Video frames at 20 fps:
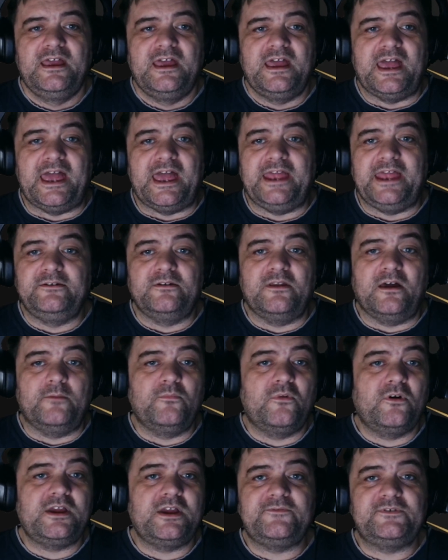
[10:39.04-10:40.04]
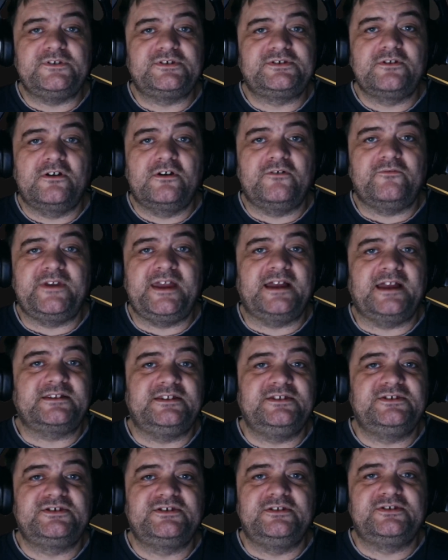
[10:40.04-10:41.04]
And I might even start
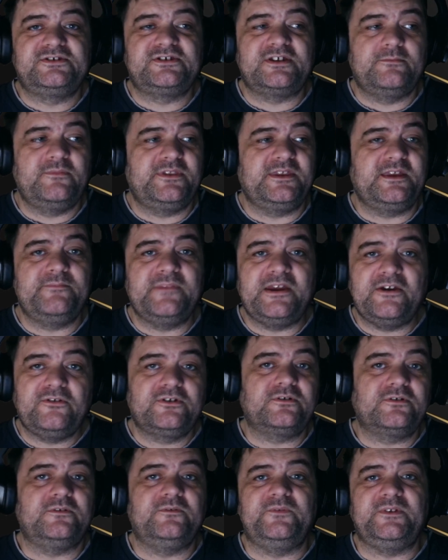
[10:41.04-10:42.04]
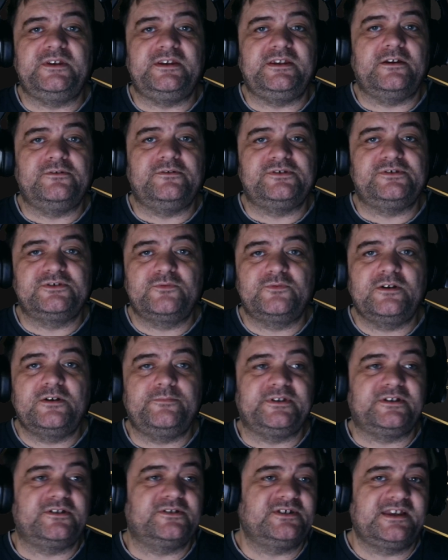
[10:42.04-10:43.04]
reacting to some of the American videos as well,
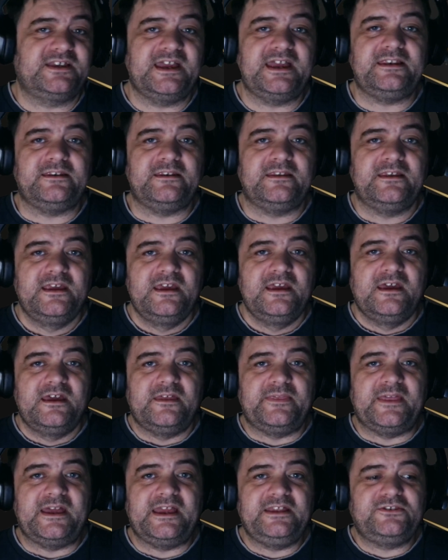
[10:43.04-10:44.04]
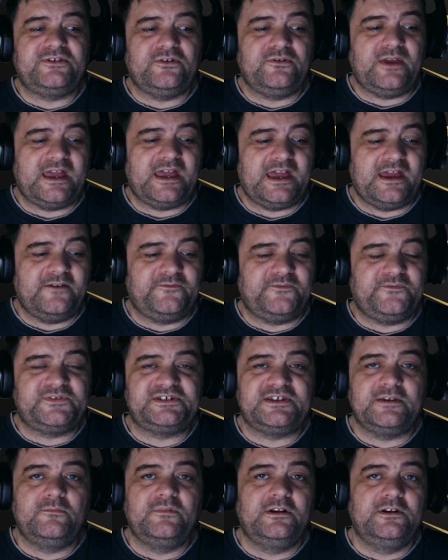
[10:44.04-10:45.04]
because again, they do have
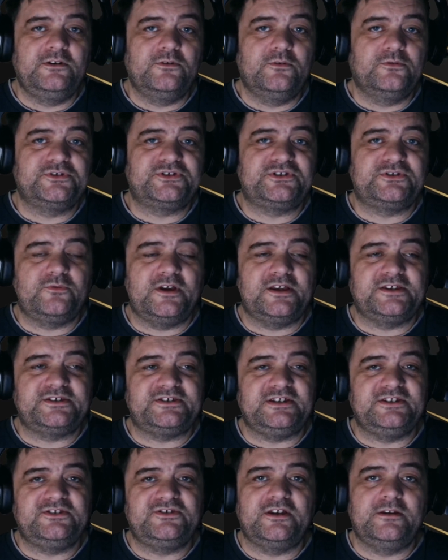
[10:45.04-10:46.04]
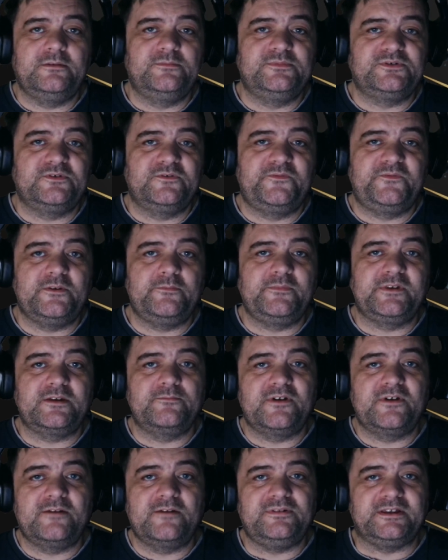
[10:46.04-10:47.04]
similar laws to us in terms of filming
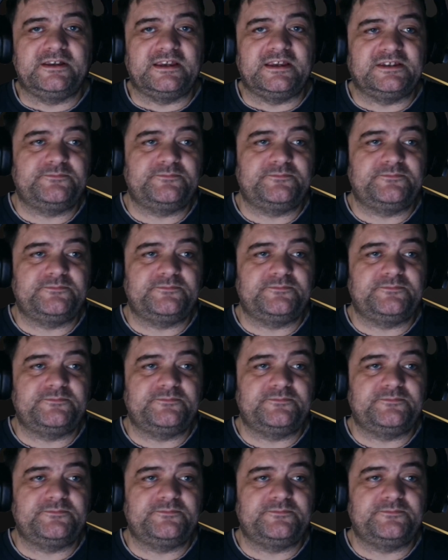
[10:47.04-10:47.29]
in public.